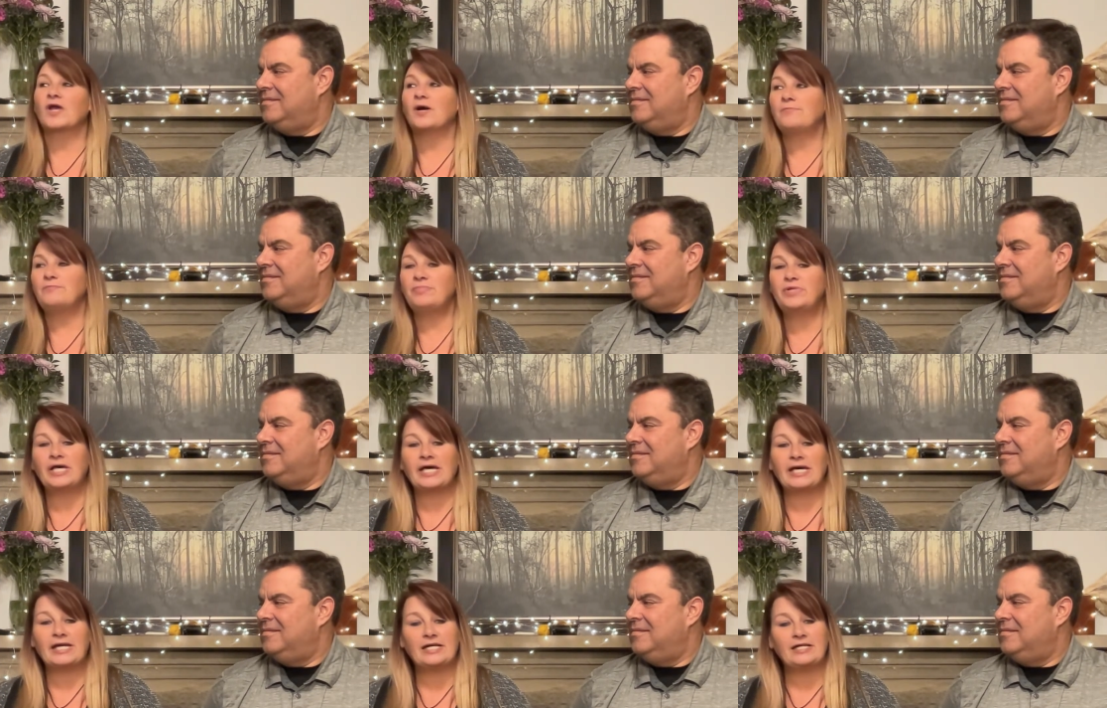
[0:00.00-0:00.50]

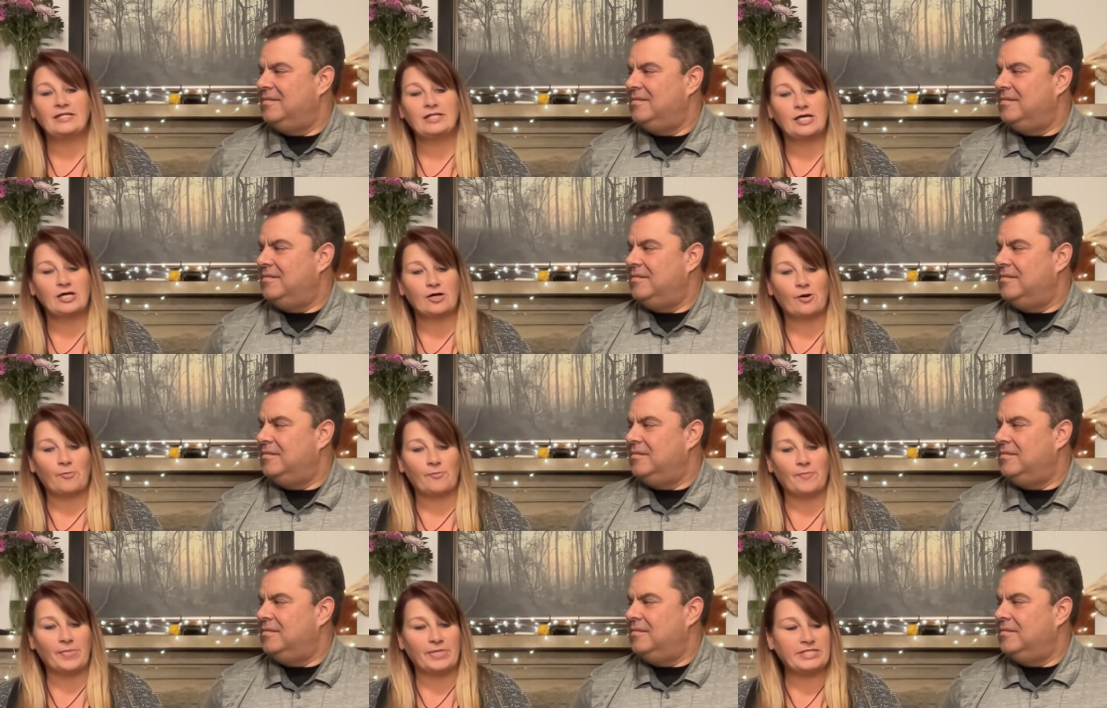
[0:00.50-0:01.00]
Speaker 1: plan a
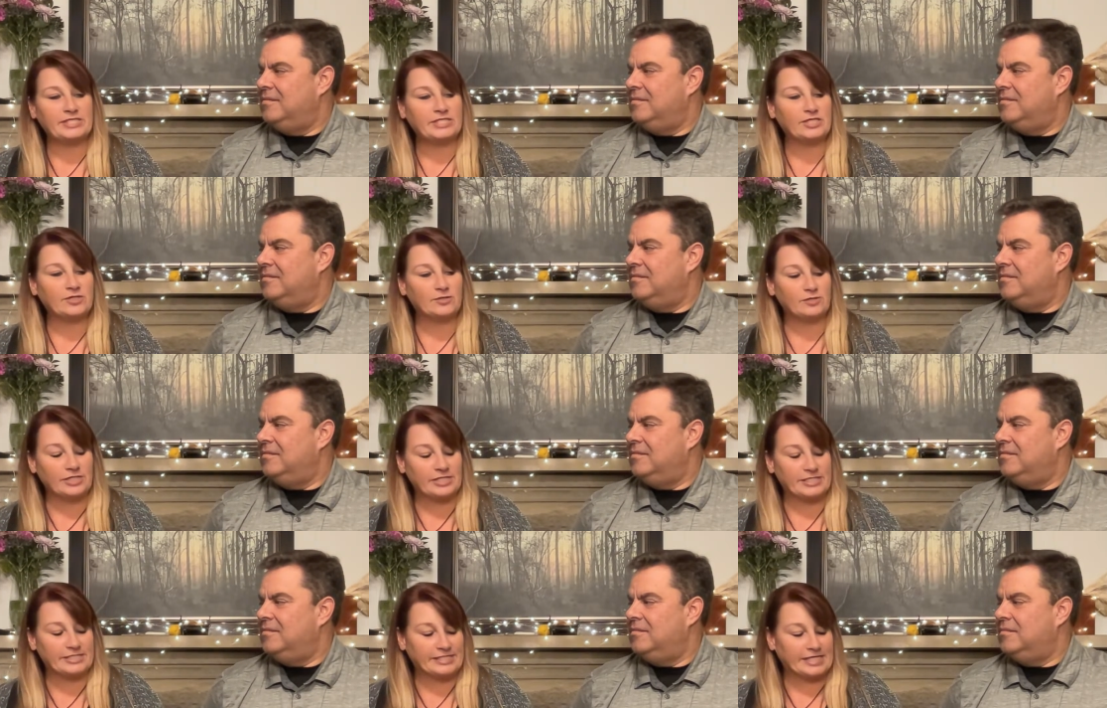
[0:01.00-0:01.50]
little
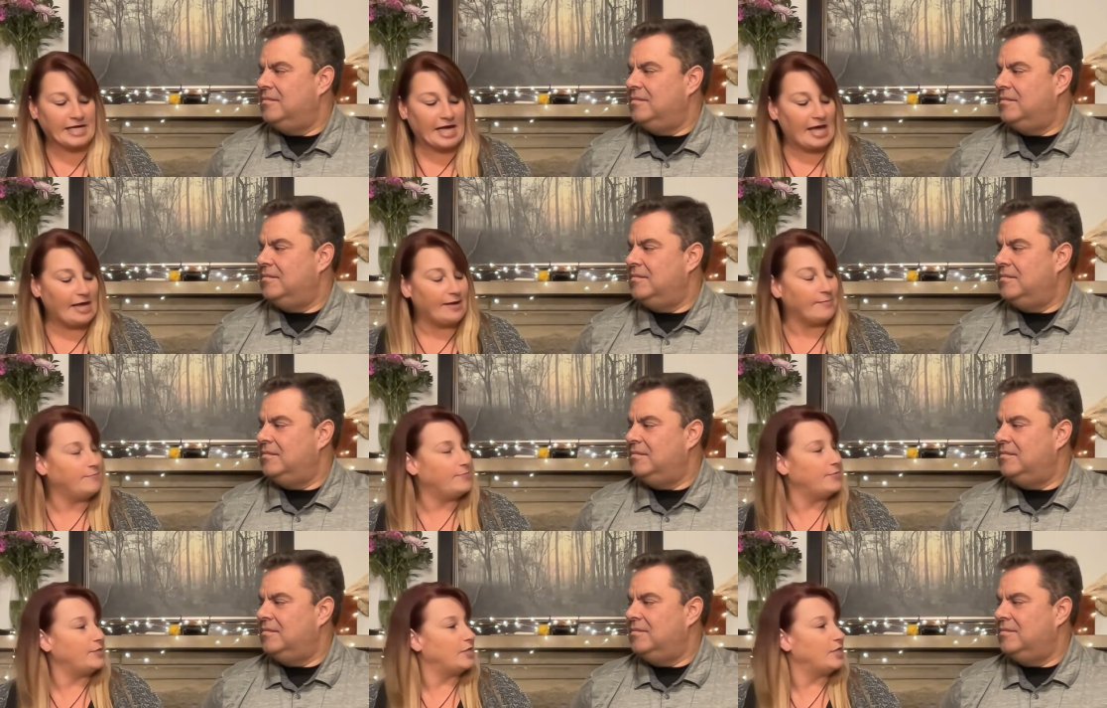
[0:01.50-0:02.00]
mental
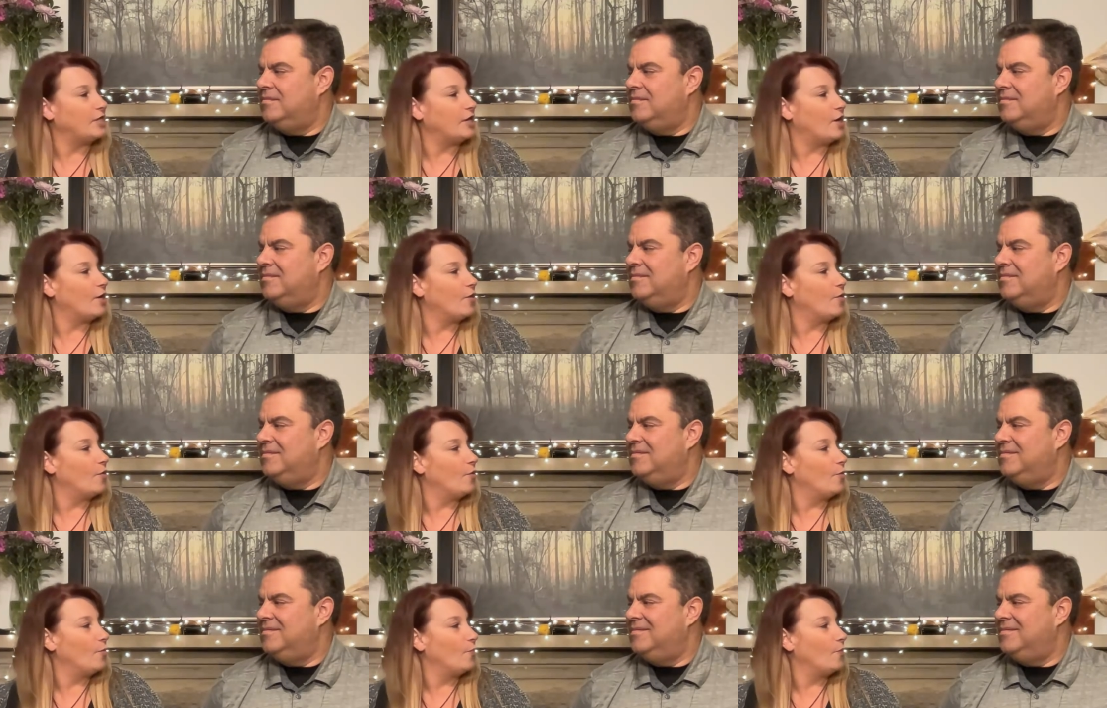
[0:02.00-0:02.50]
escape? You
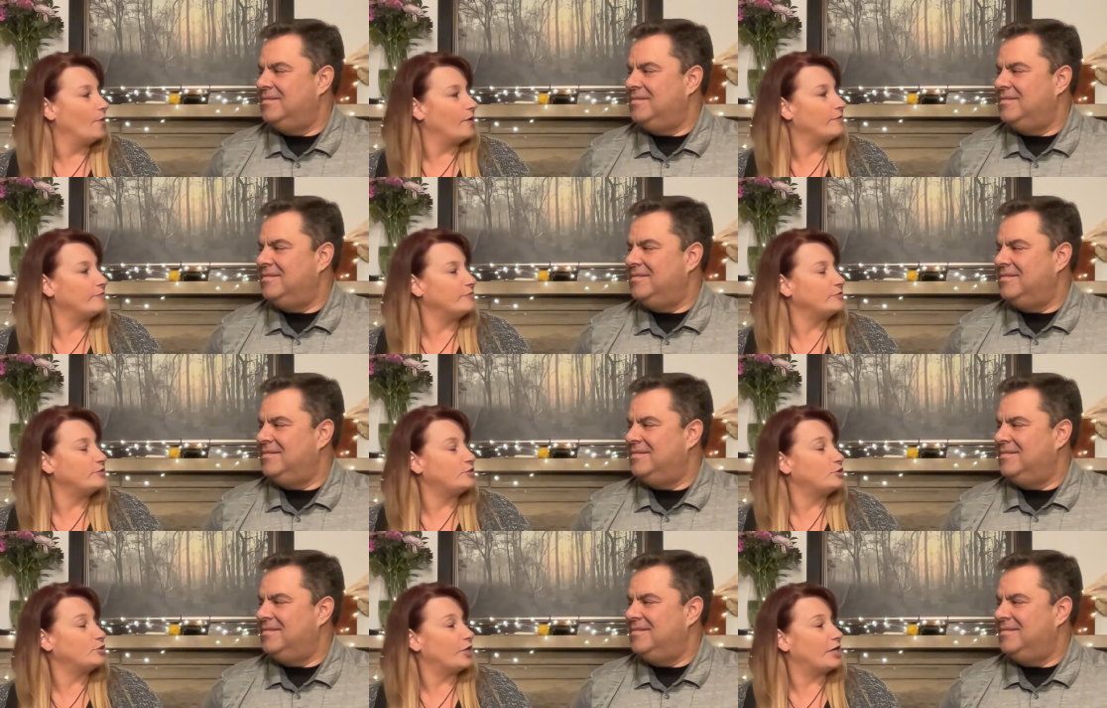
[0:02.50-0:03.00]
know, where
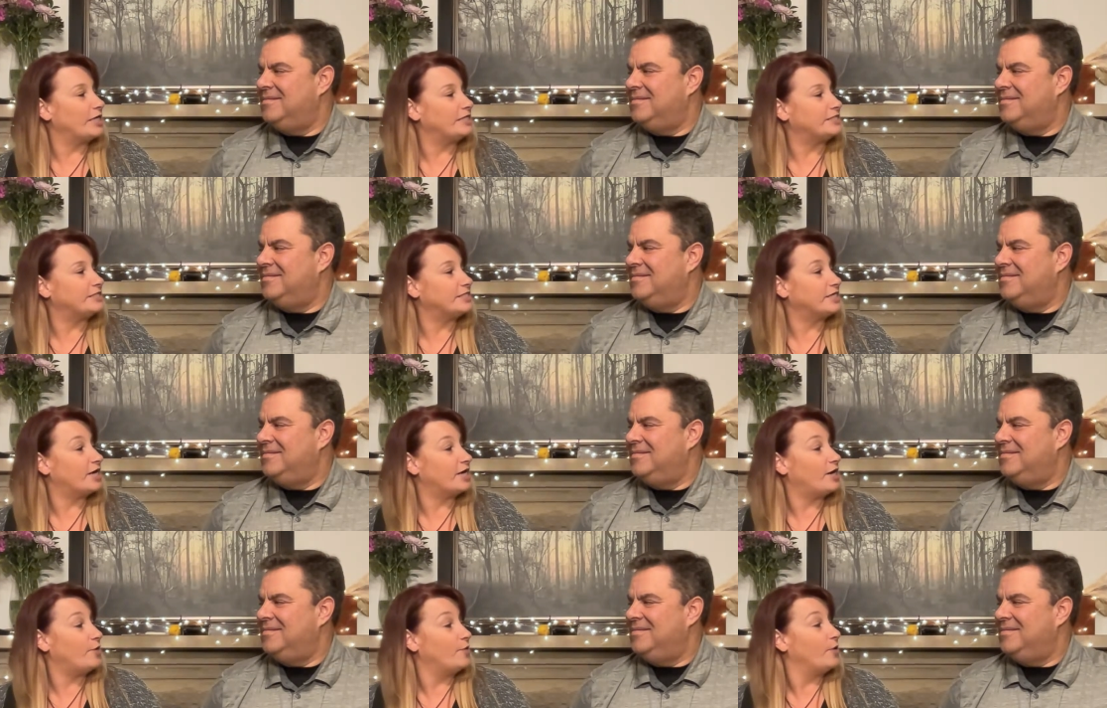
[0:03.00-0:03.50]
would you like to
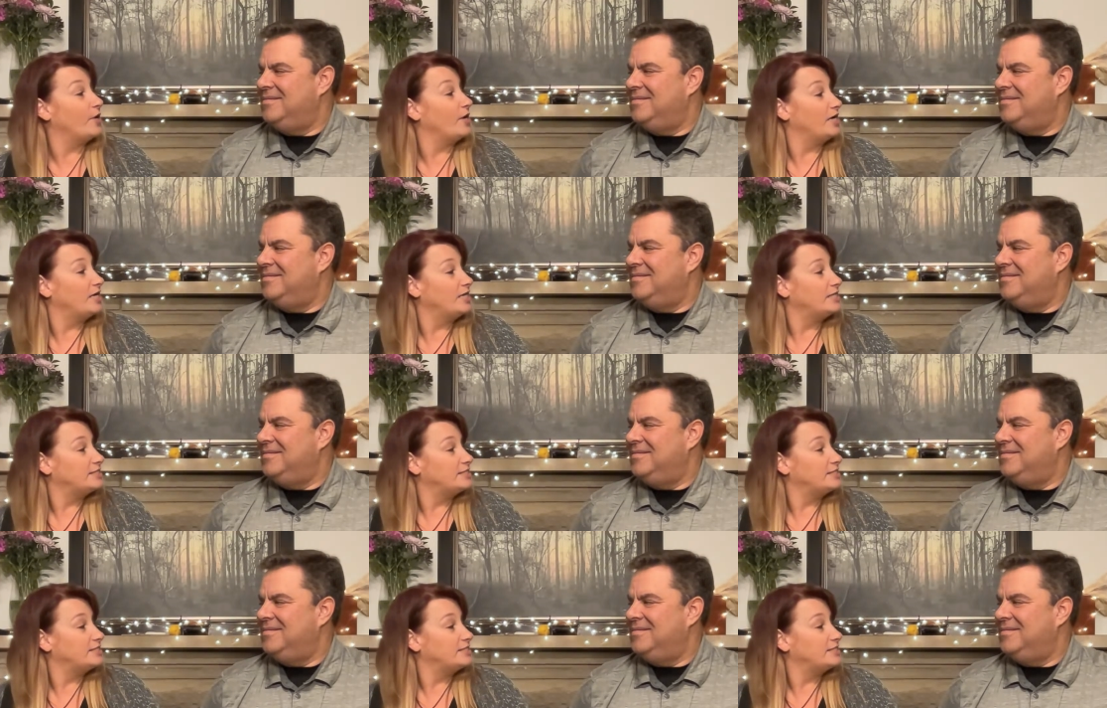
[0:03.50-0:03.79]
go?